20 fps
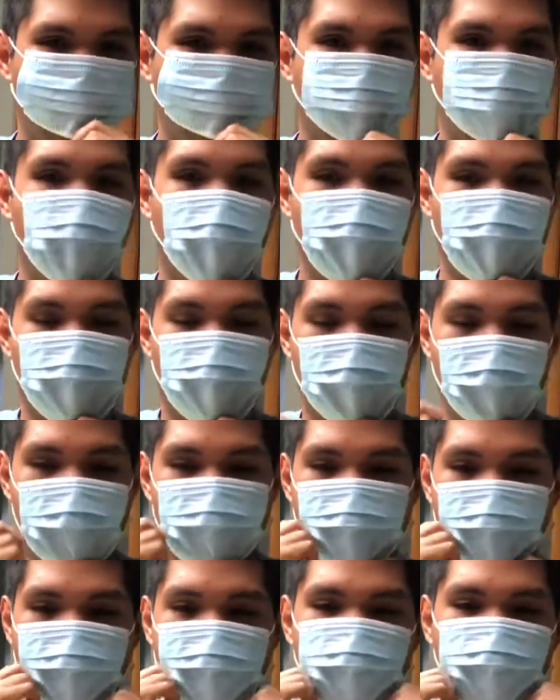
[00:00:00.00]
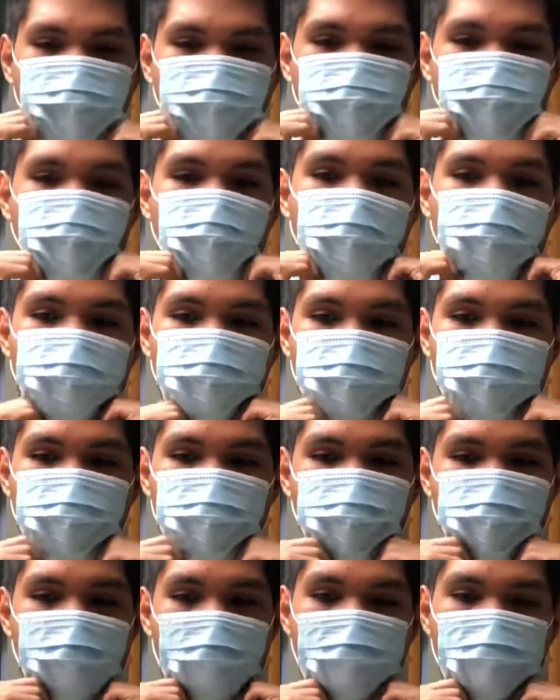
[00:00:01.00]
And like I said, you have to cover your
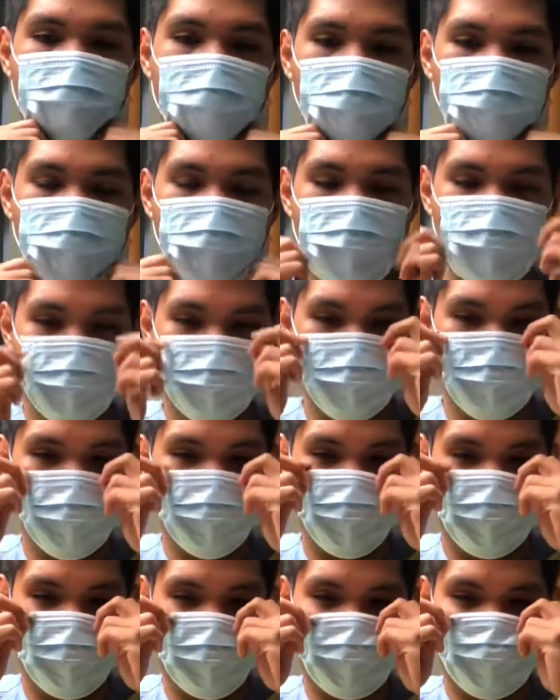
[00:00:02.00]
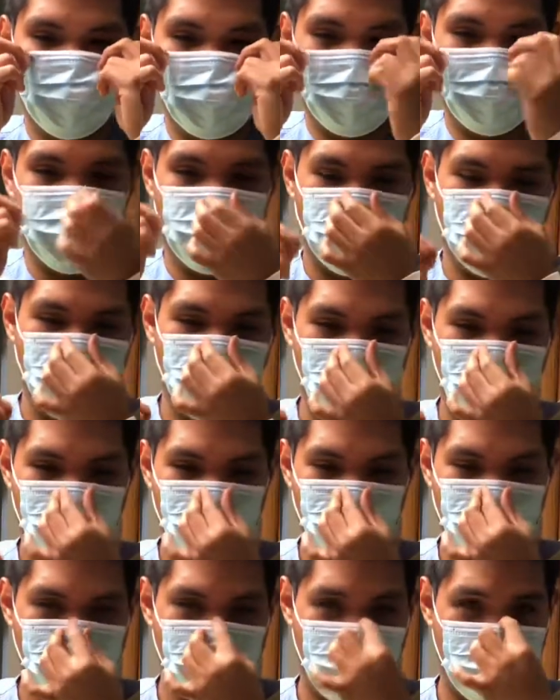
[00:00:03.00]
whole mouth and chin and make sure
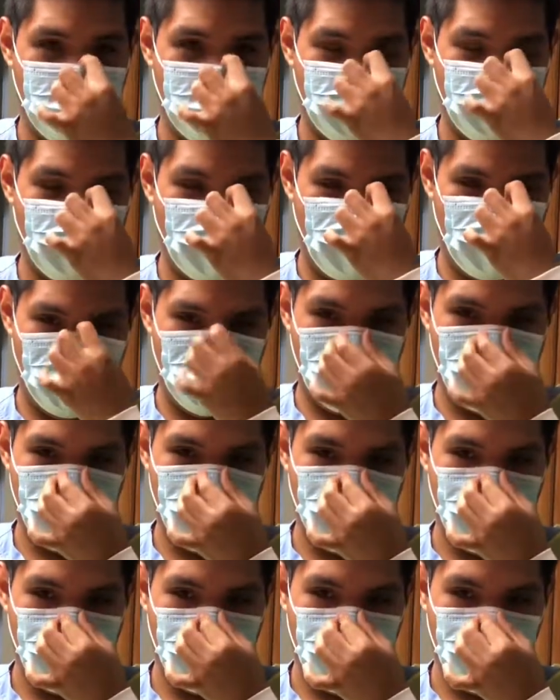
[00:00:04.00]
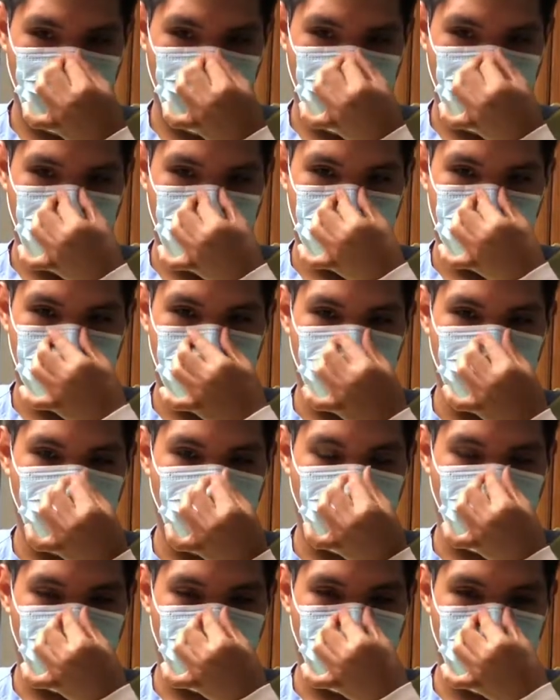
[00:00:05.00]
that it's snug. So you
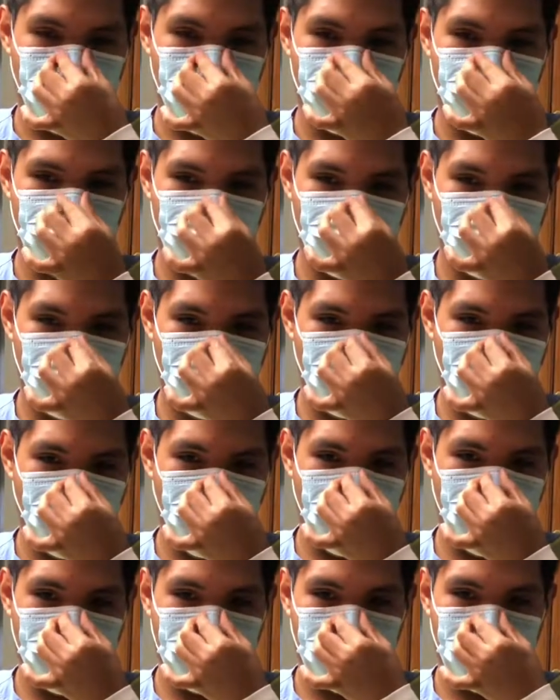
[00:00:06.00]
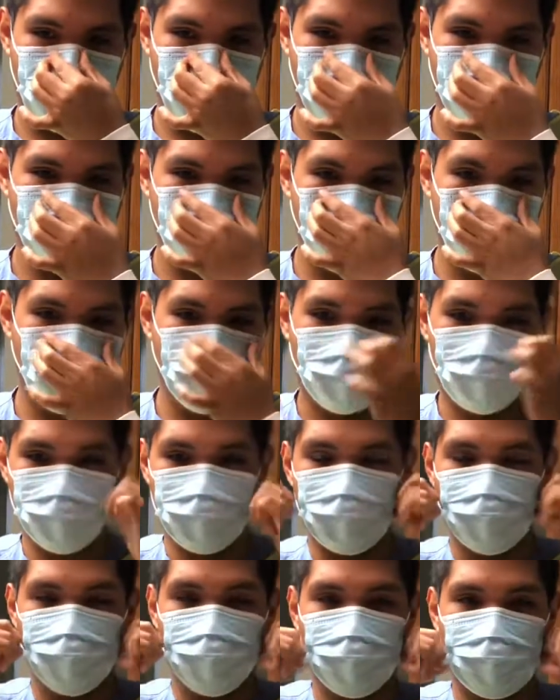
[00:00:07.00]
can pinch this little part to cover the nose
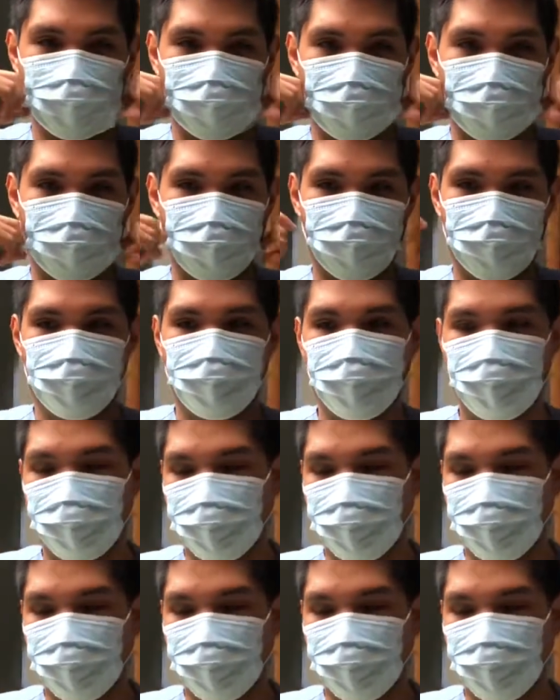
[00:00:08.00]
and make sure that it's snug.